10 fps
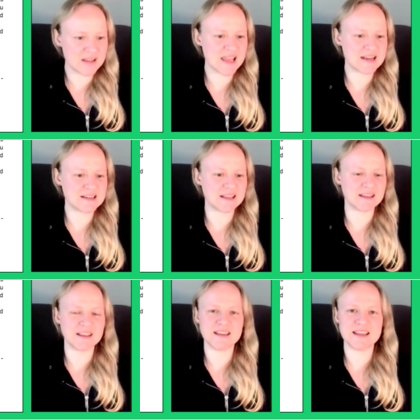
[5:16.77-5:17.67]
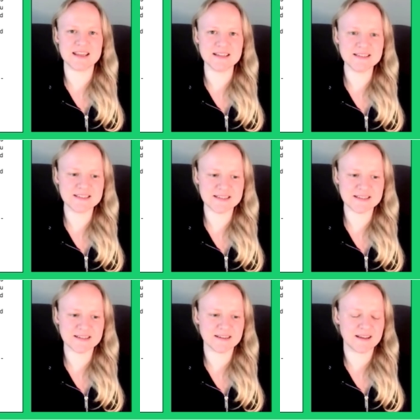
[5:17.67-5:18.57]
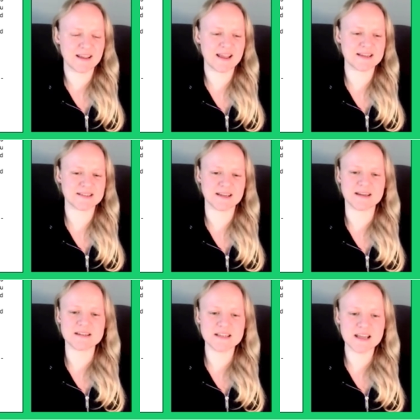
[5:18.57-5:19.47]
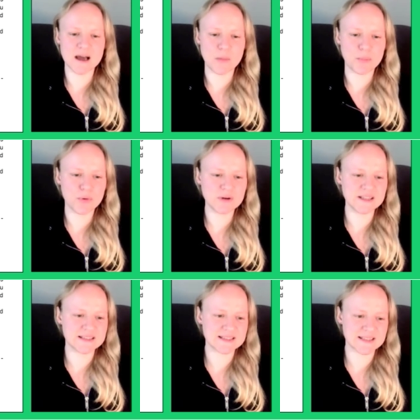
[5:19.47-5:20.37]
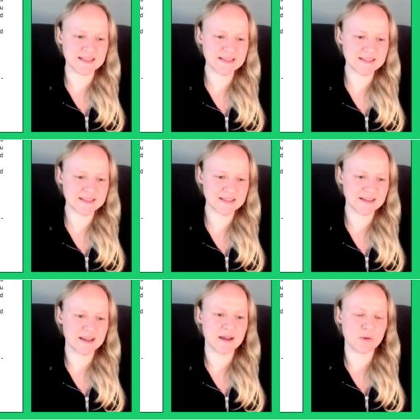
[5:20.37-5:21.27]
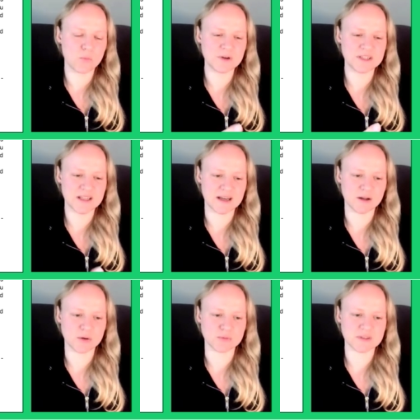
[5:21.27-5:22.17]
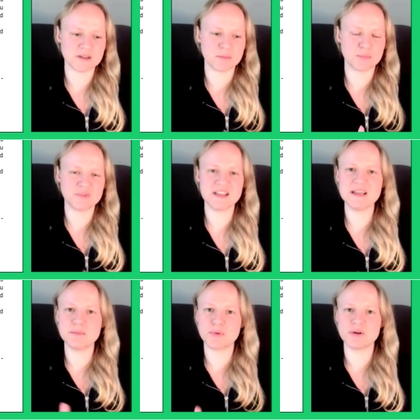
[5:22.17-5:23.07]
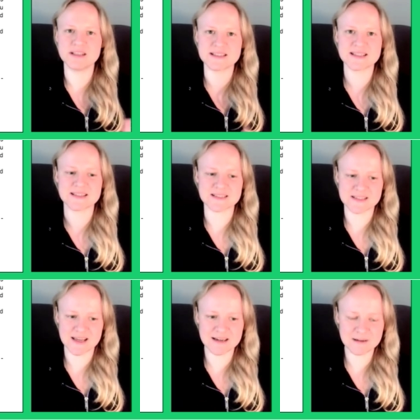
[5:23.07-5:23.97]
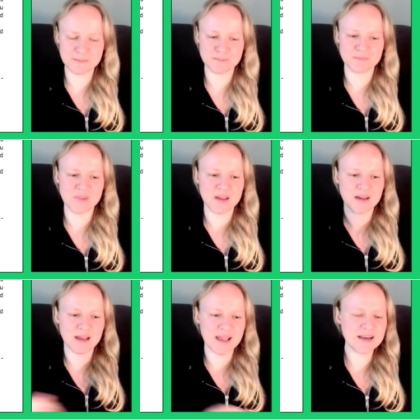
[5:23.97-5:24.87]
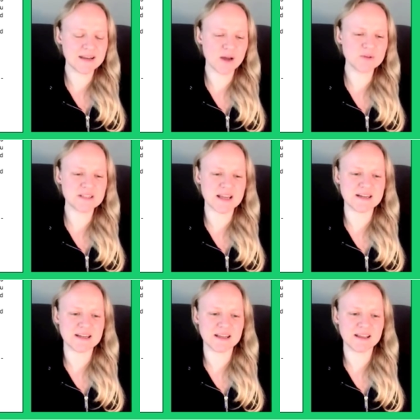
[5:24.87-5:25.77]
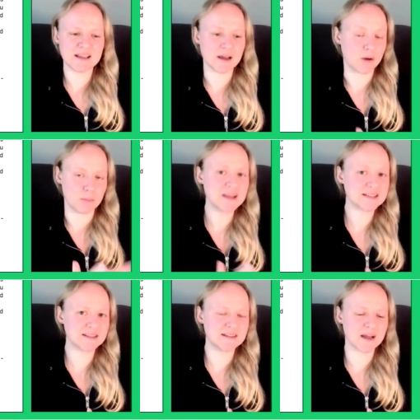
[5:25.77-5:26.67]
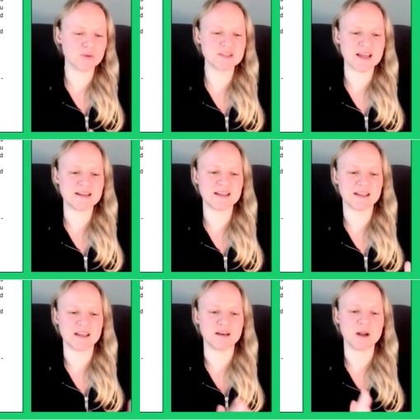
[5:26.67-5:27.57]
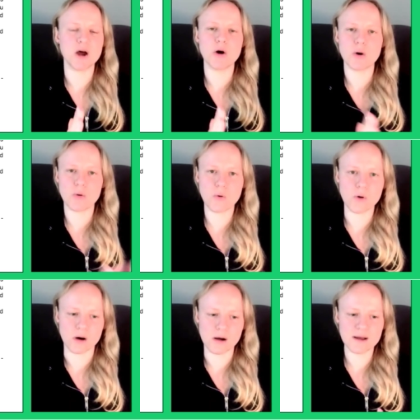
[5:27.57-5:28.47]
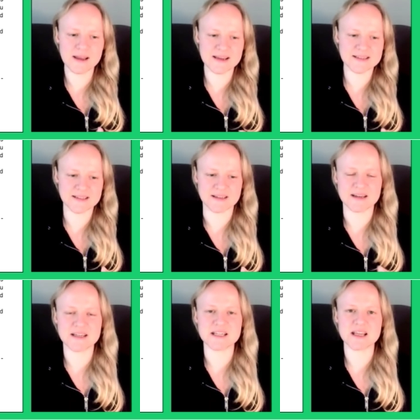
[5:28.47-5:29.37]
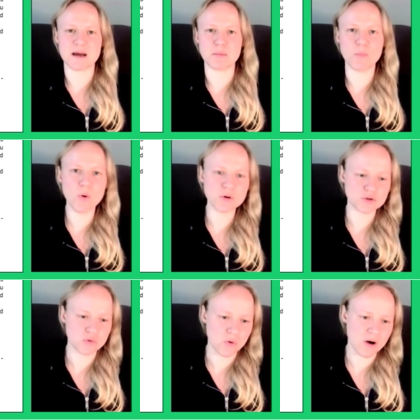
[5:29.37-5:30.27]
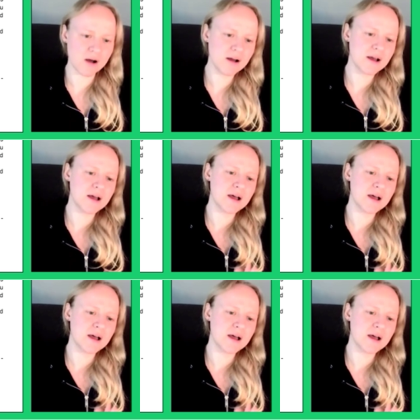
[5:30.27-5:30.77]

the ending ist, as in der Polizist, which then goes die Polizisten, and nouns ending, uh, masculine nouns ending in or, as in der Motor,